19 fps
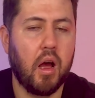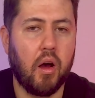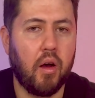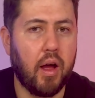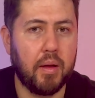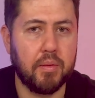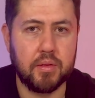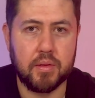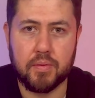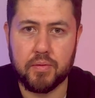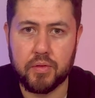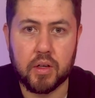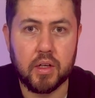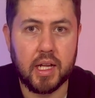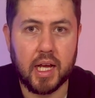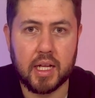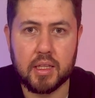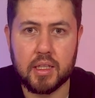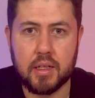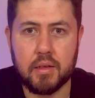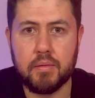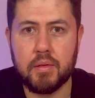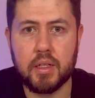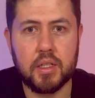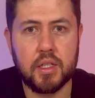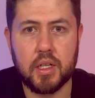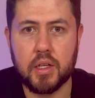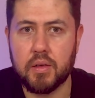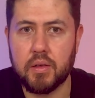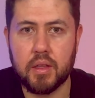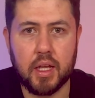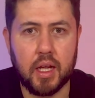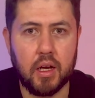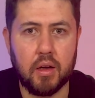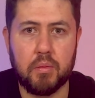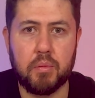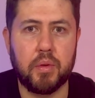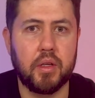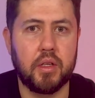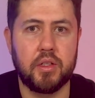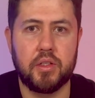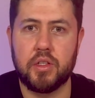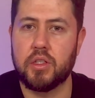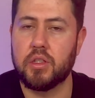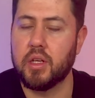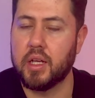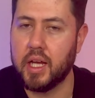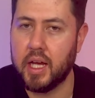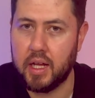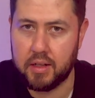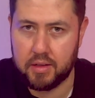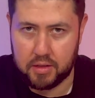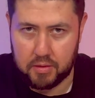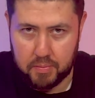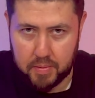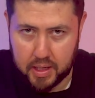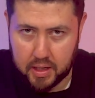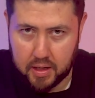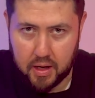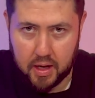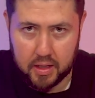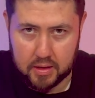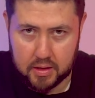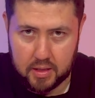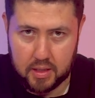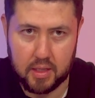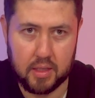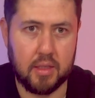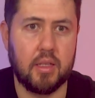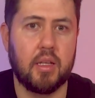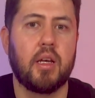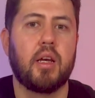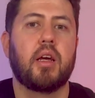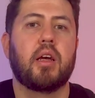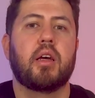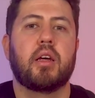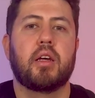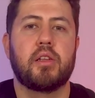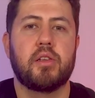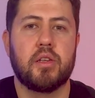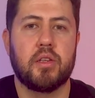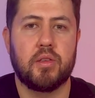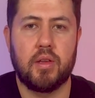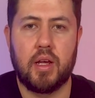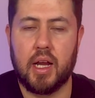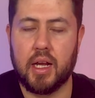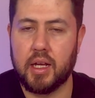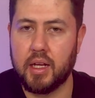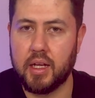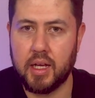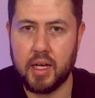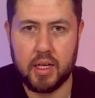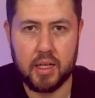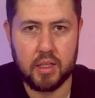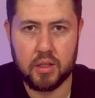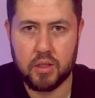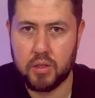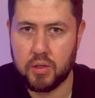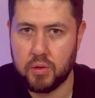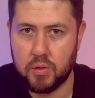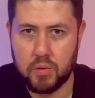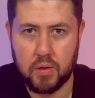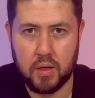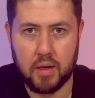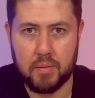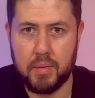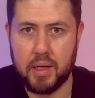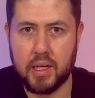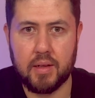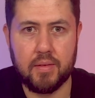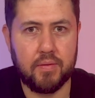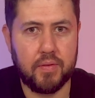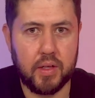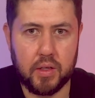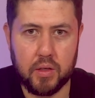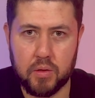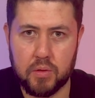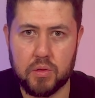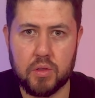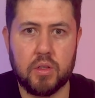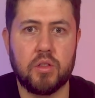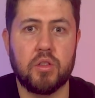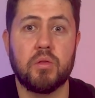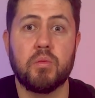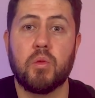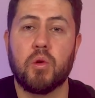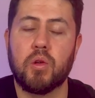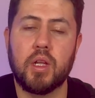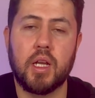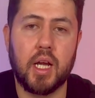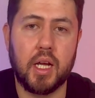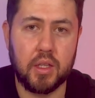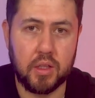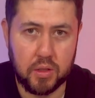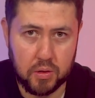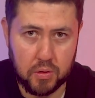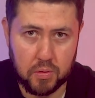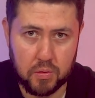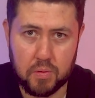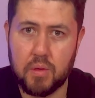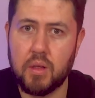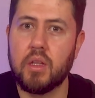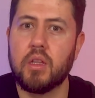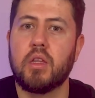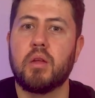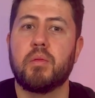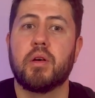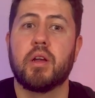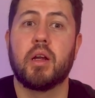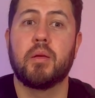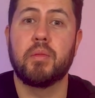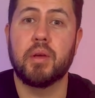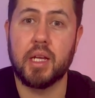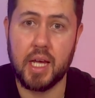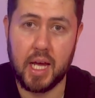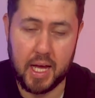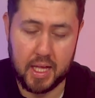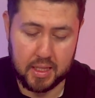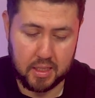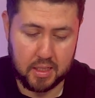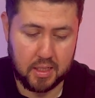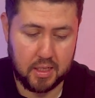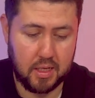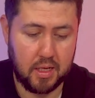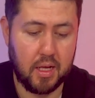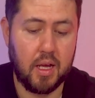I'll have some fun activities here and there, but it's just, again, to make content, and just so that I can get into making videos, because the more that I do, the better I'm gonna get.